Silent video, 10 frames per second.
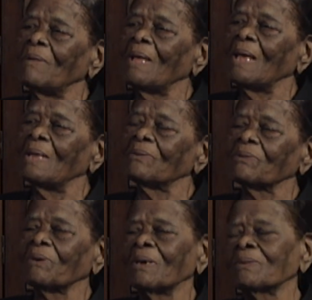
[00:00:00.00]
And so I
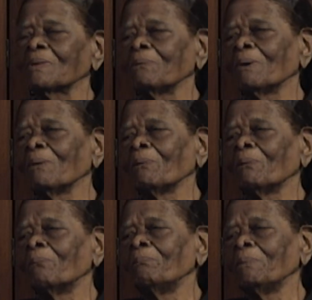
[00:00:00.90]
said, well,
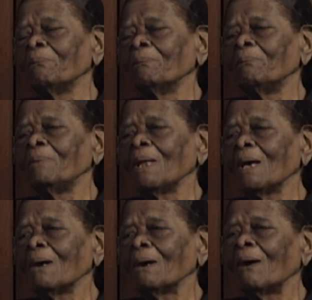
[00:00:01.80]

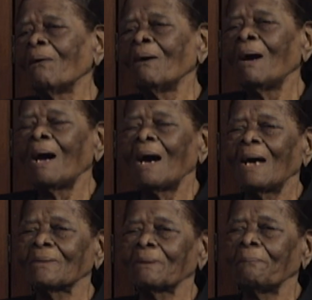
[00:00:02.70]
now, I
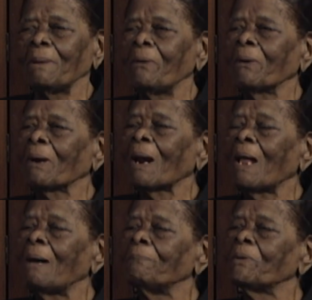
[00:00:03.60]
said, Mary Clyde
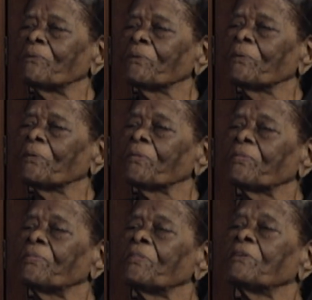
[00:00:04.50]
Bethune
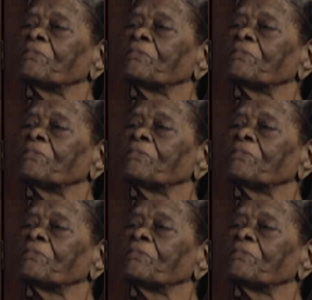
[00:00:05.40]
was